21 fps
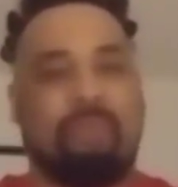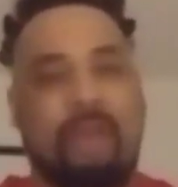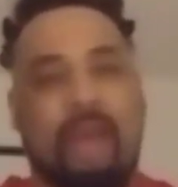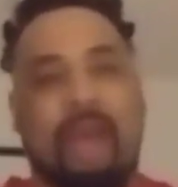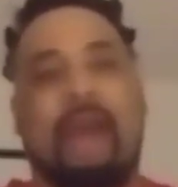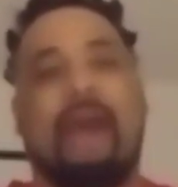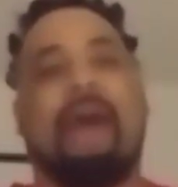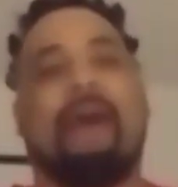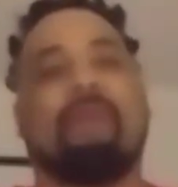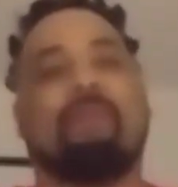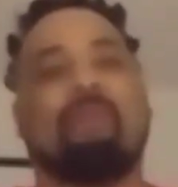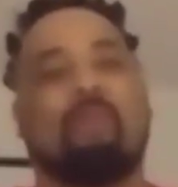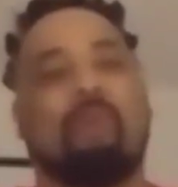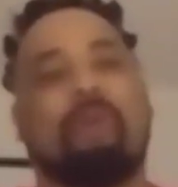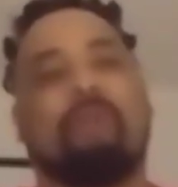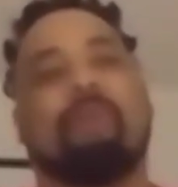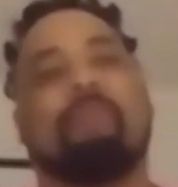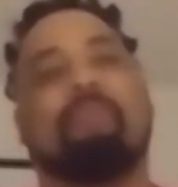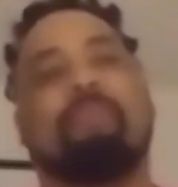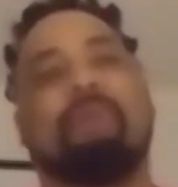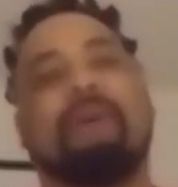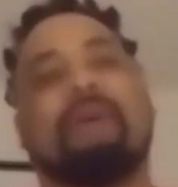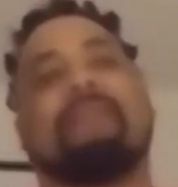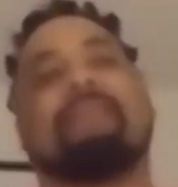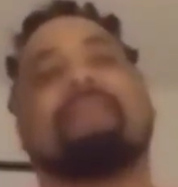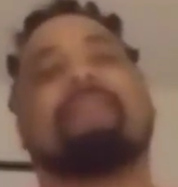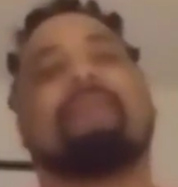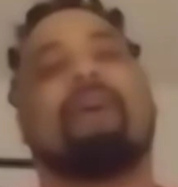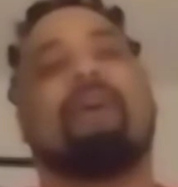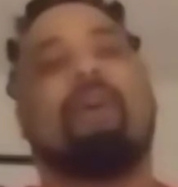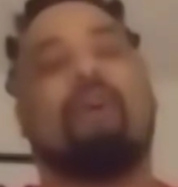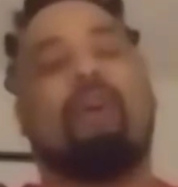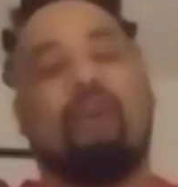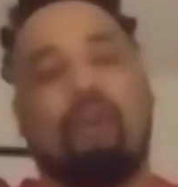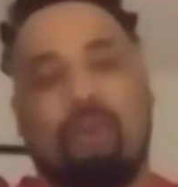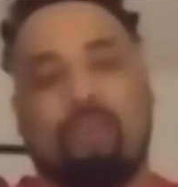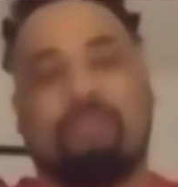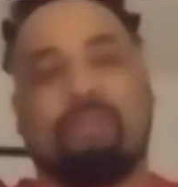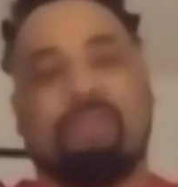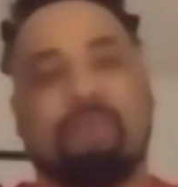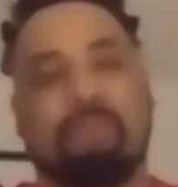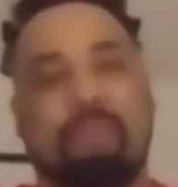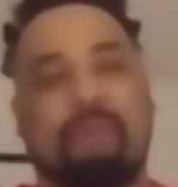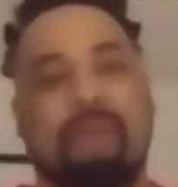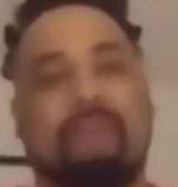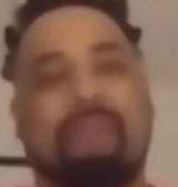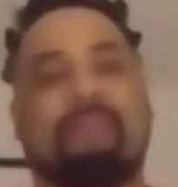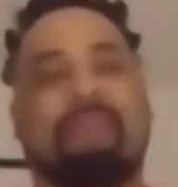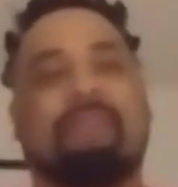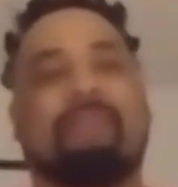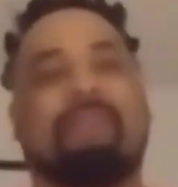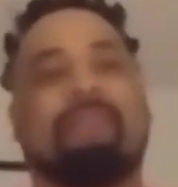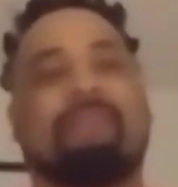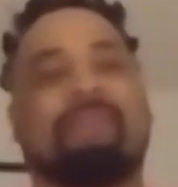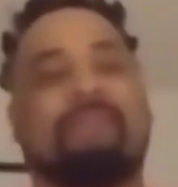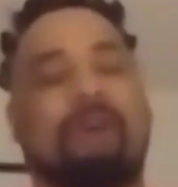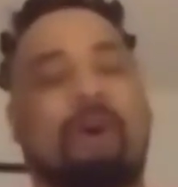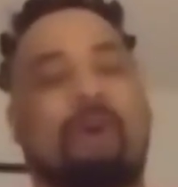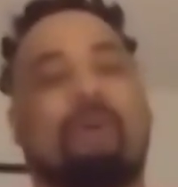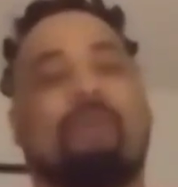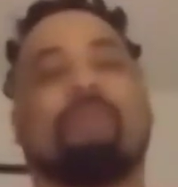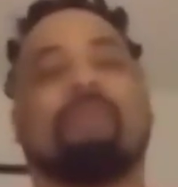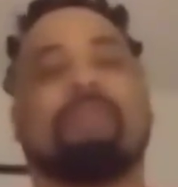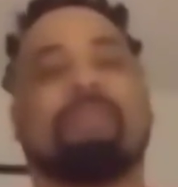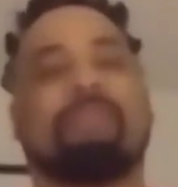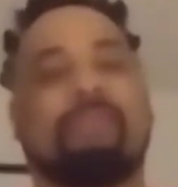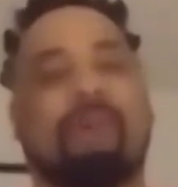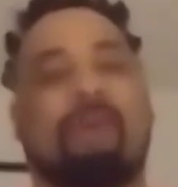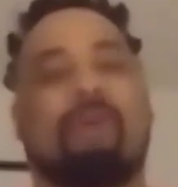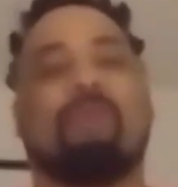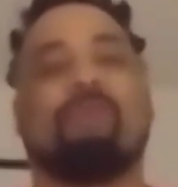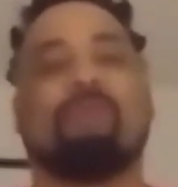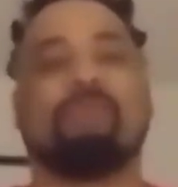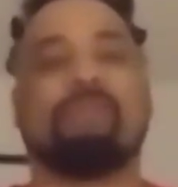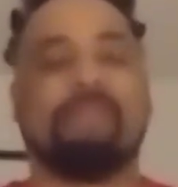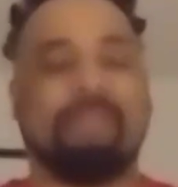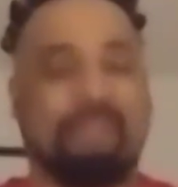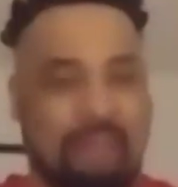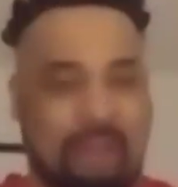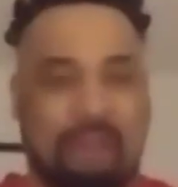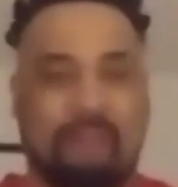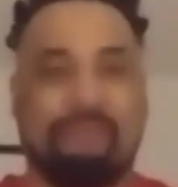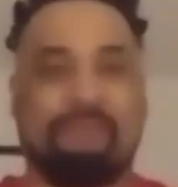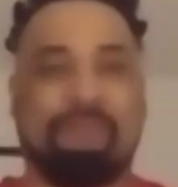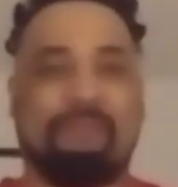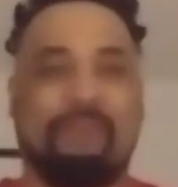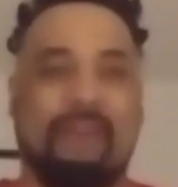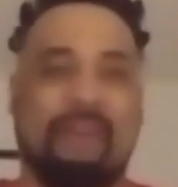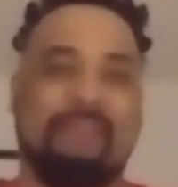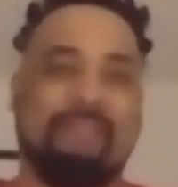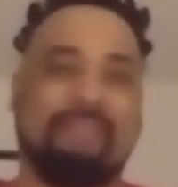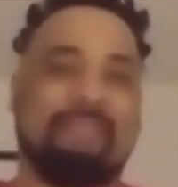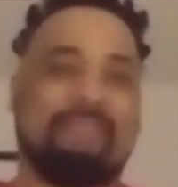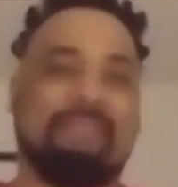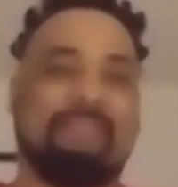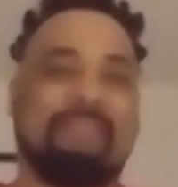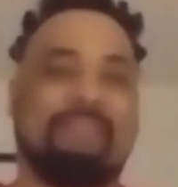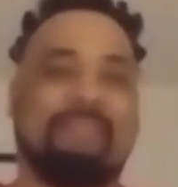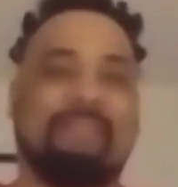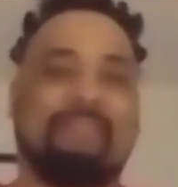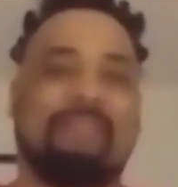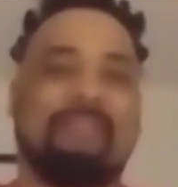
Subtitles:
That would have been the ultimate toe-to-toe slugfest.